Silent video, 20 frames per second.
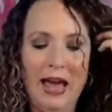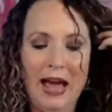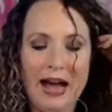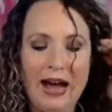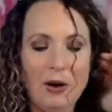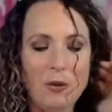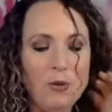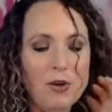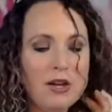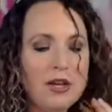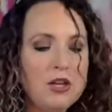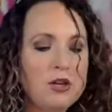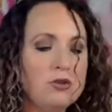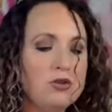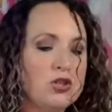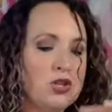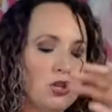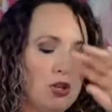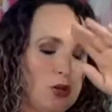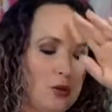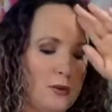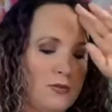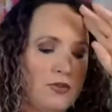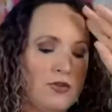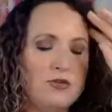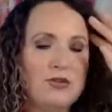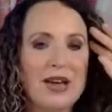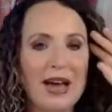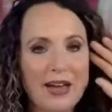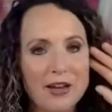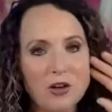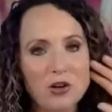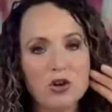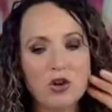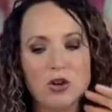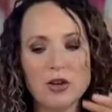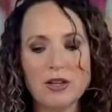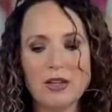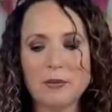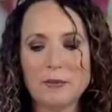want you to, if you've got your
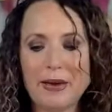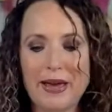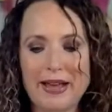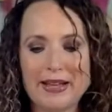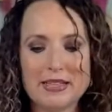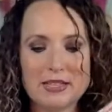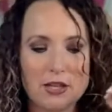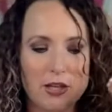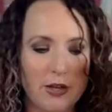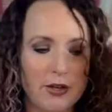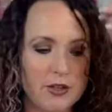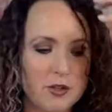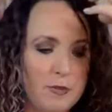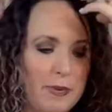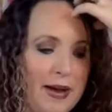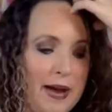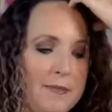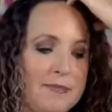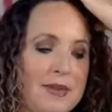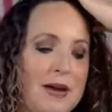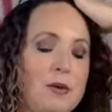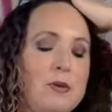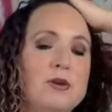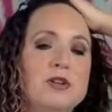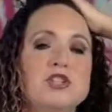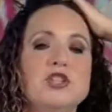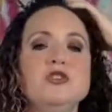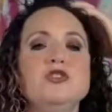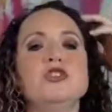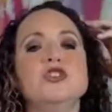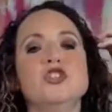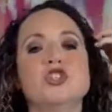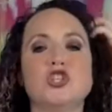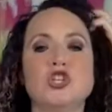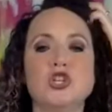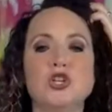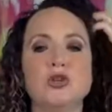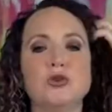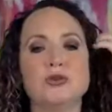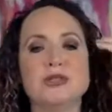acrylic paints close by, I want you to
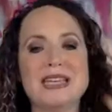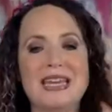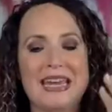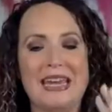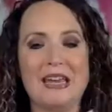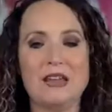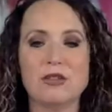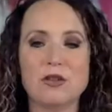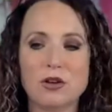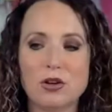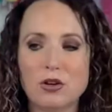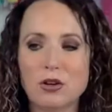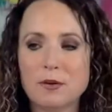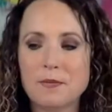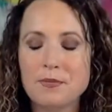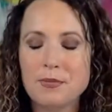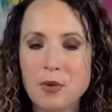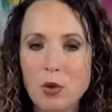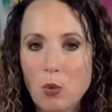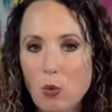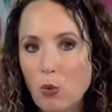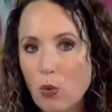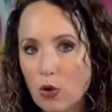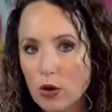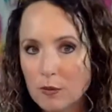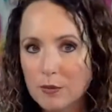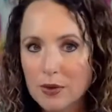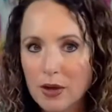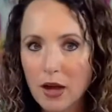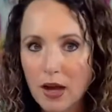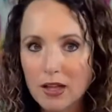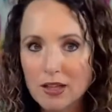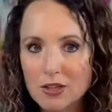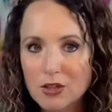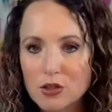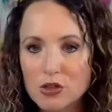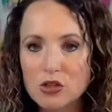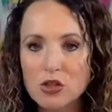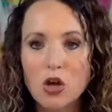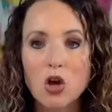choose either warm
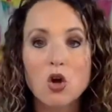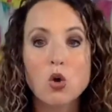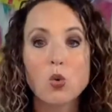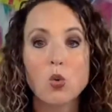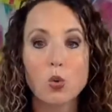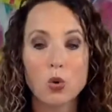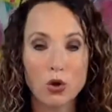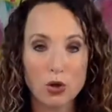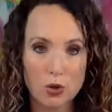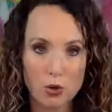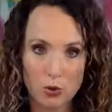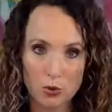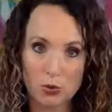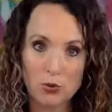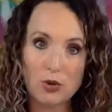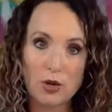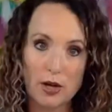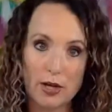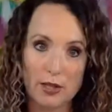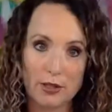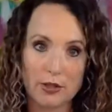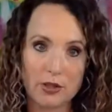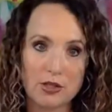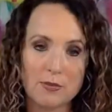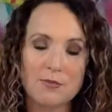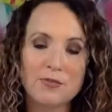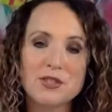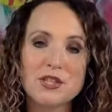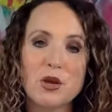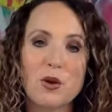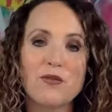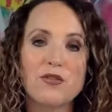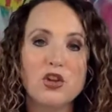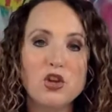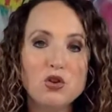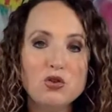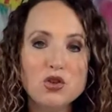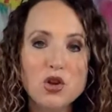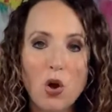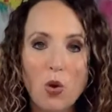colors or cool colors. So if
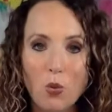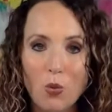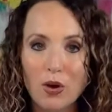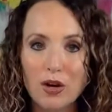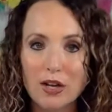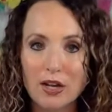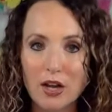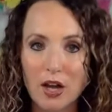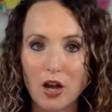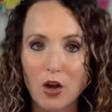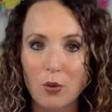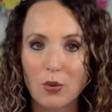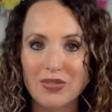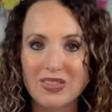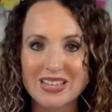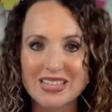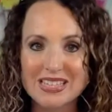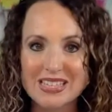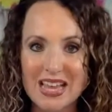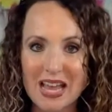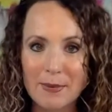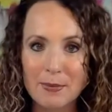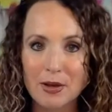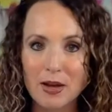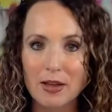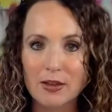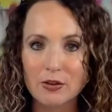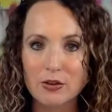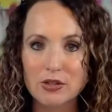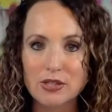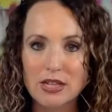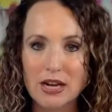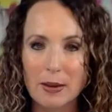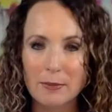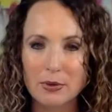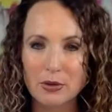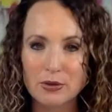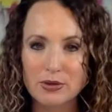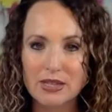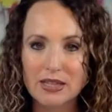you don't want to go with the same colors that
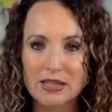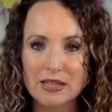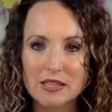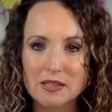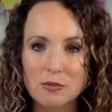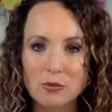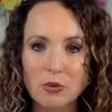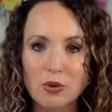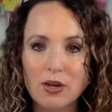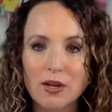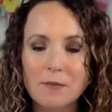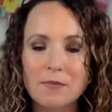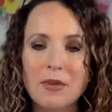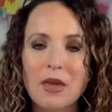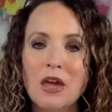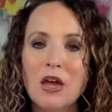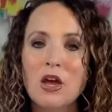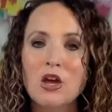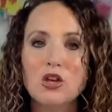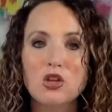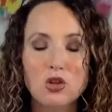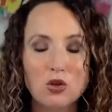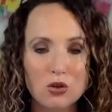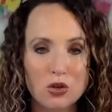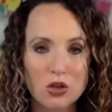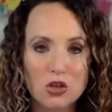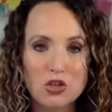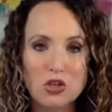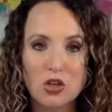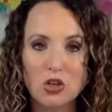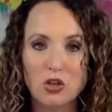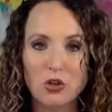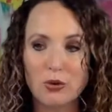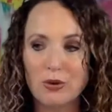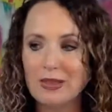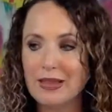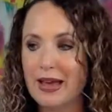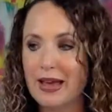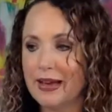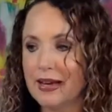I'm using this morning, you could do
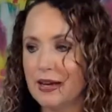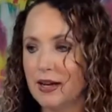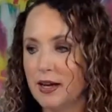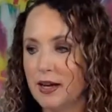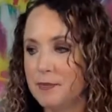like